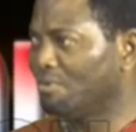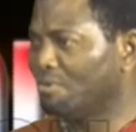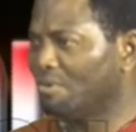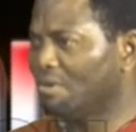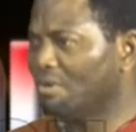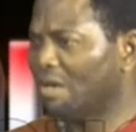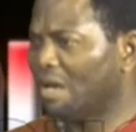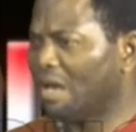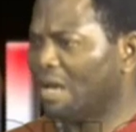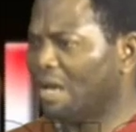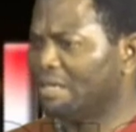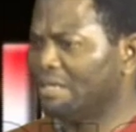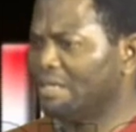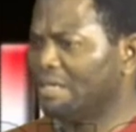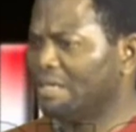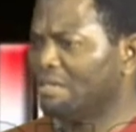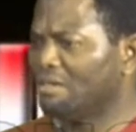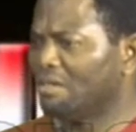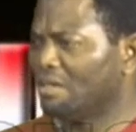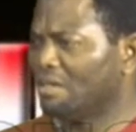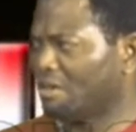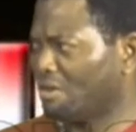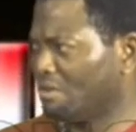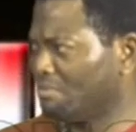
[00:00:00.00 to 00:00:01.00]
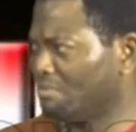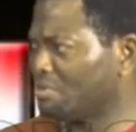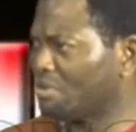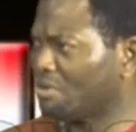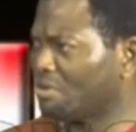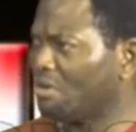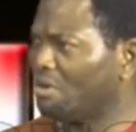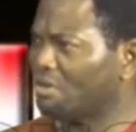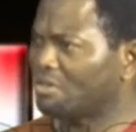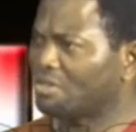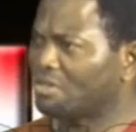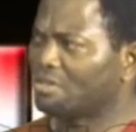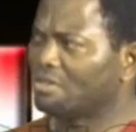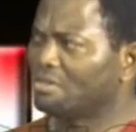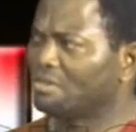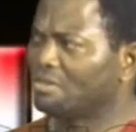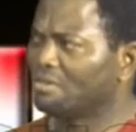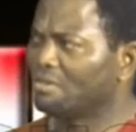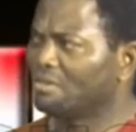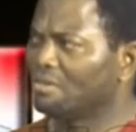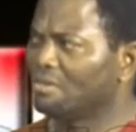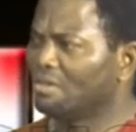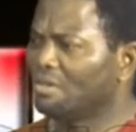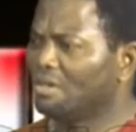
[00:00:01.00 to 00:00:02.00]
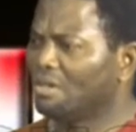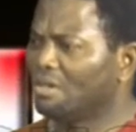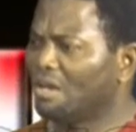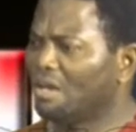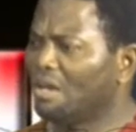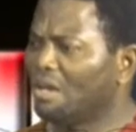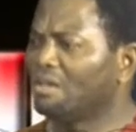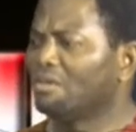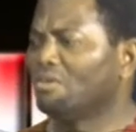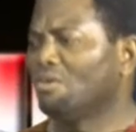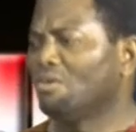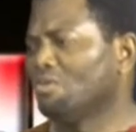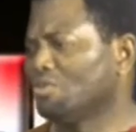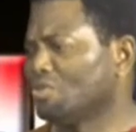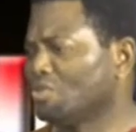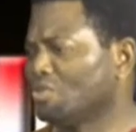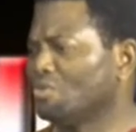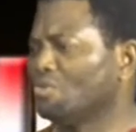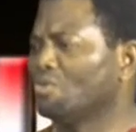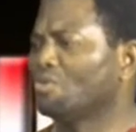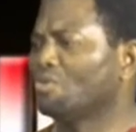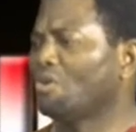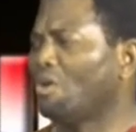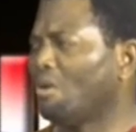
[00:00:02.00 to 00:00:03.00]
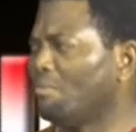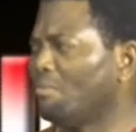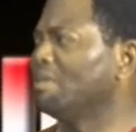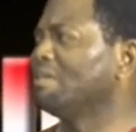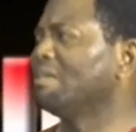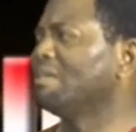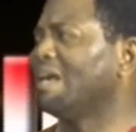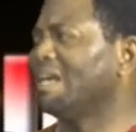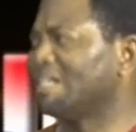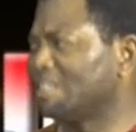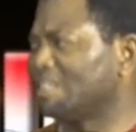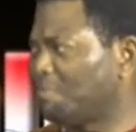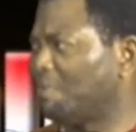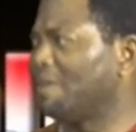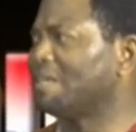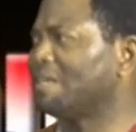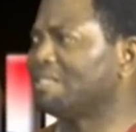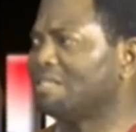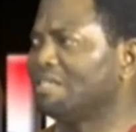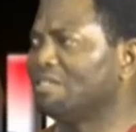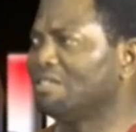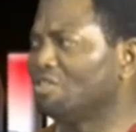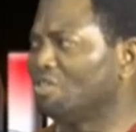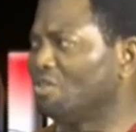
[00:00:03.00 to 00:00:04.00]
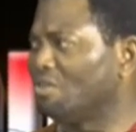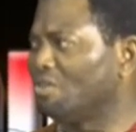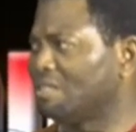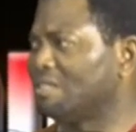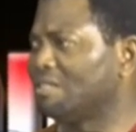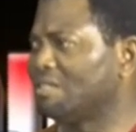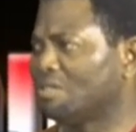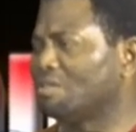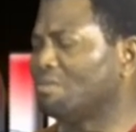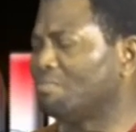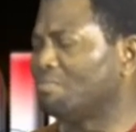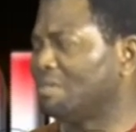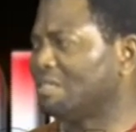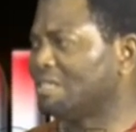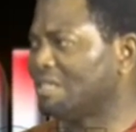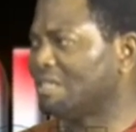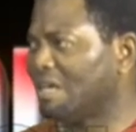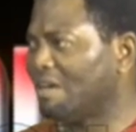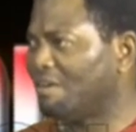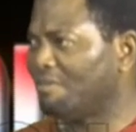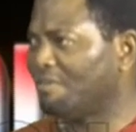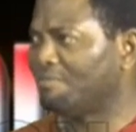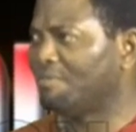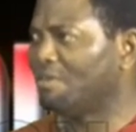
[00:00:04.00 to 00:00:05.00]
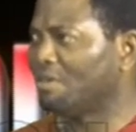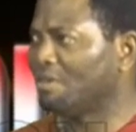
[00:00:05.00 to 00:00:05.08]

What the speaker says: and then they come to court and also come in expecting justice to be served.